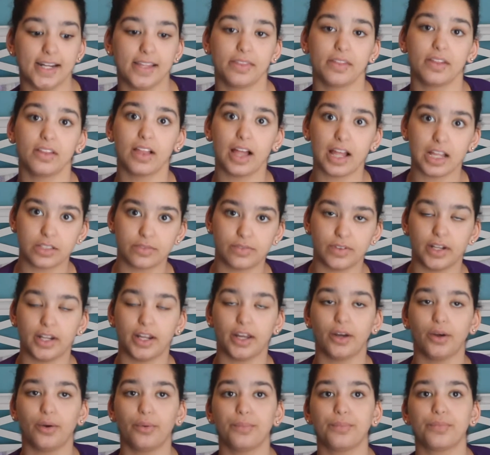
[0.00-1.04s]
in the last
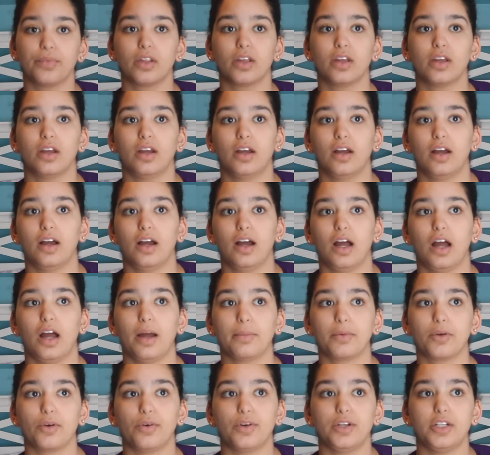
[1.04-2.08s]
video,
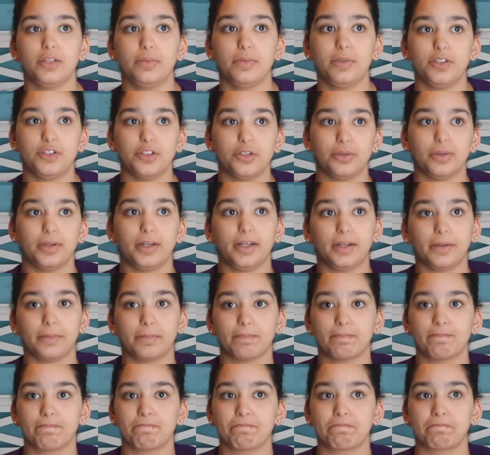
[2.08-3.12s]
I'm going to be doing